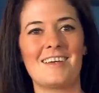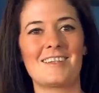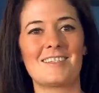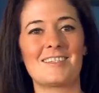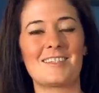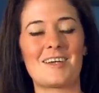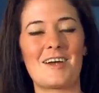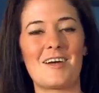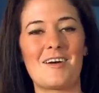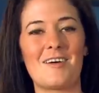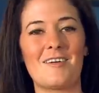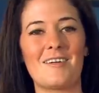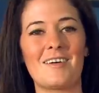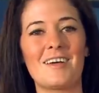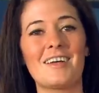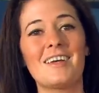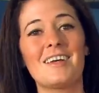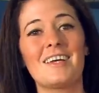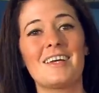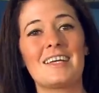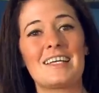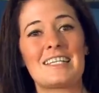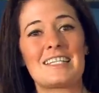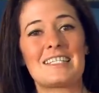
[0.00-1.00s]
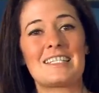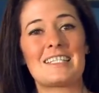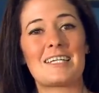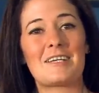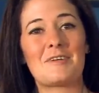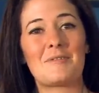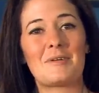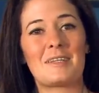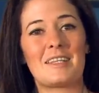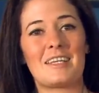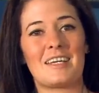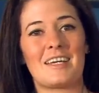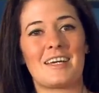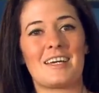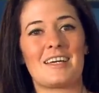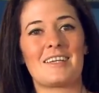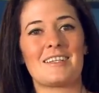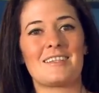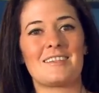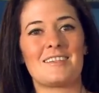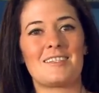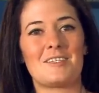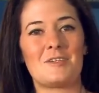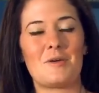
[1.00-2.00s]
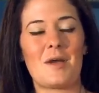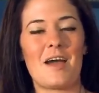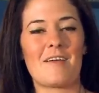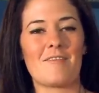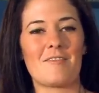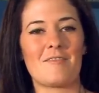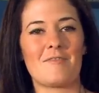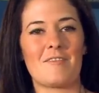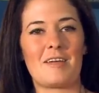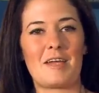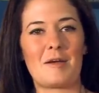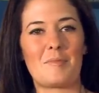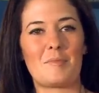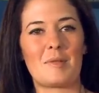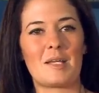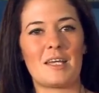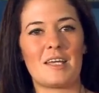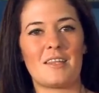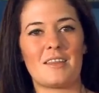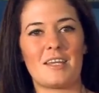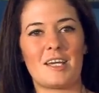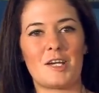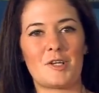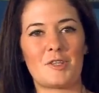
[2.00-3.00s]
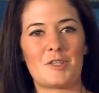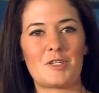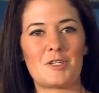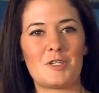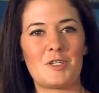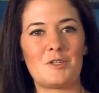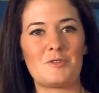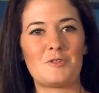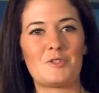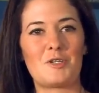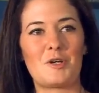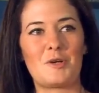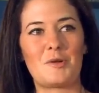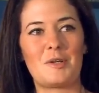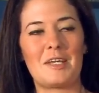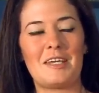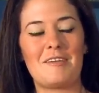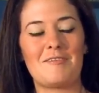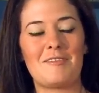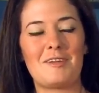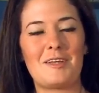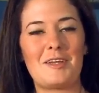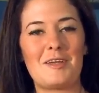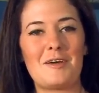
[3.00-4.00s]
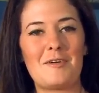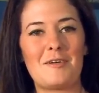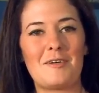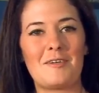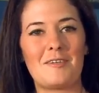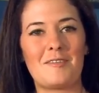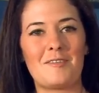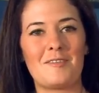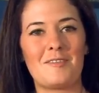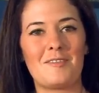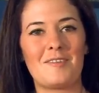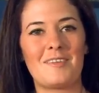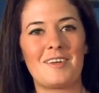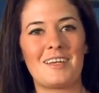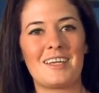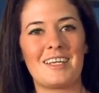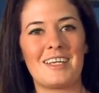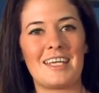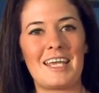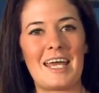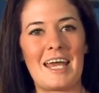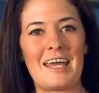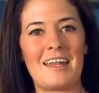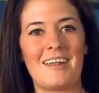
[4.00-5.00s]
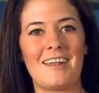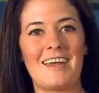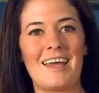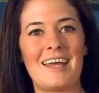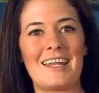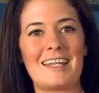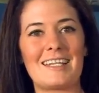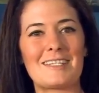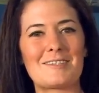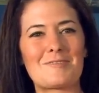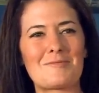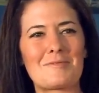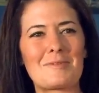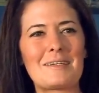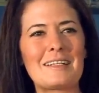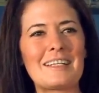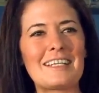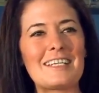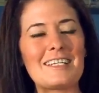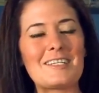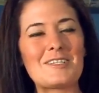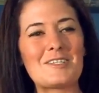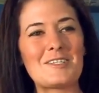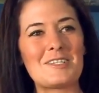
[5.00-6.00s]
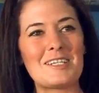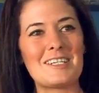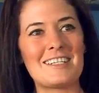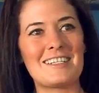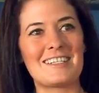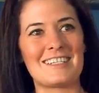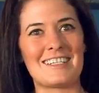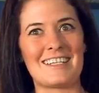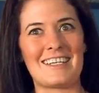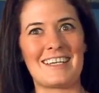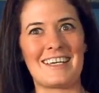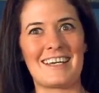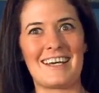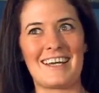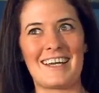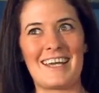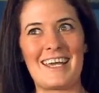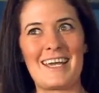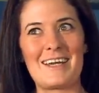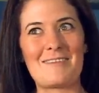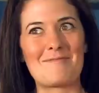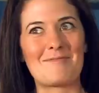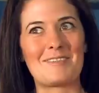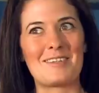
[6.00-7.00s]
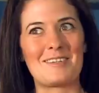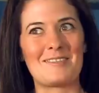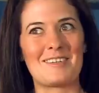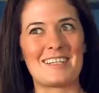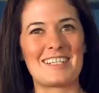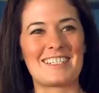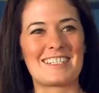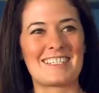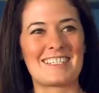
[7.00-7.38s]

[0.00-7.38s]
So stick with it because you have a family there that you don't even know of yet. And it's really cheesy. I can't believe I